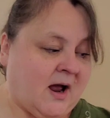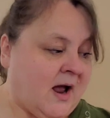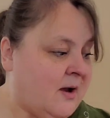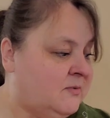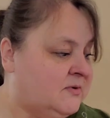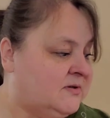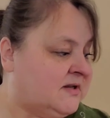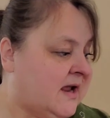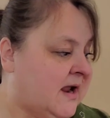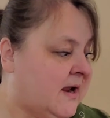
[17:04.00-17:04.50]
I
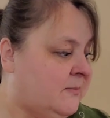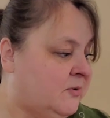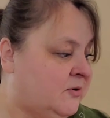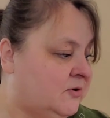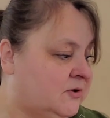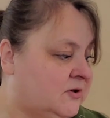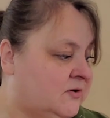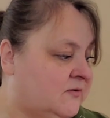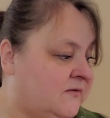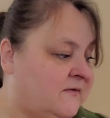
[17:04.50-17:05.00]
was able
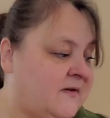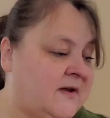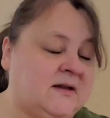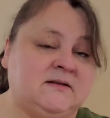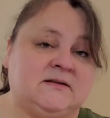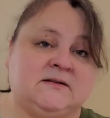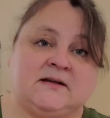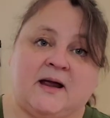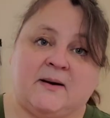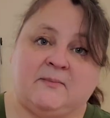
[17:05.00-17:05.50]
to fit
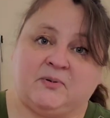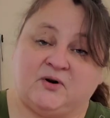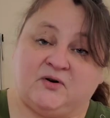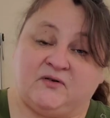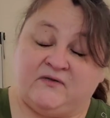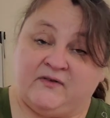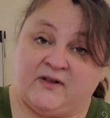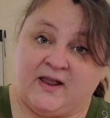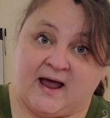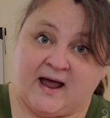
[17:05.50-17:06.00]
sampler
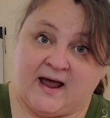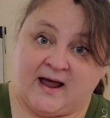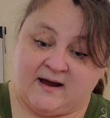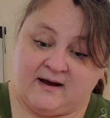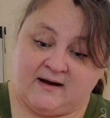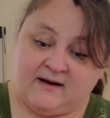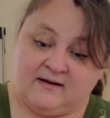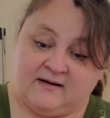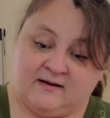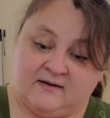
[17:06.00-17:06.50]

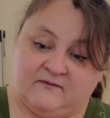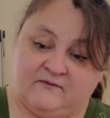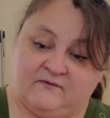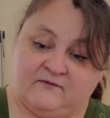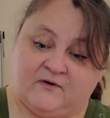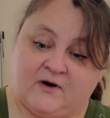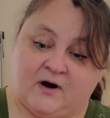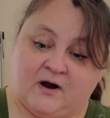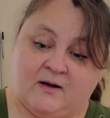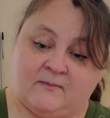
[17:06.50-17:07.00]
flag
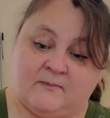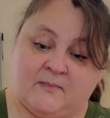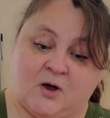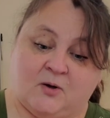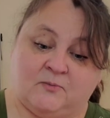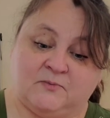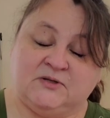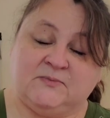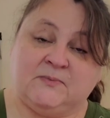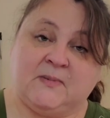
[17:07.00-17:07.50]
from
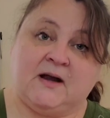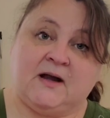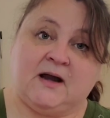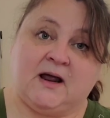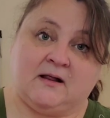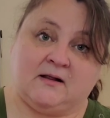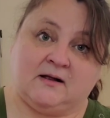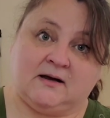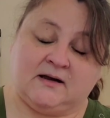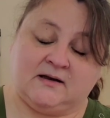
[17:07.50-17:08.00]
Homespun
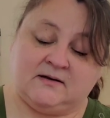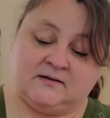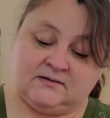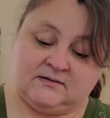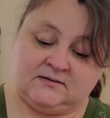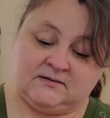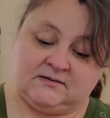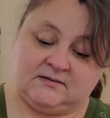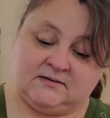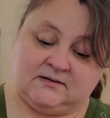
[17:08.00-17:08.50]

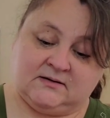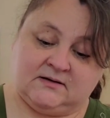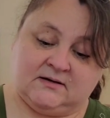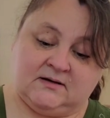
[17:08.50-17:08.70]
Elegance.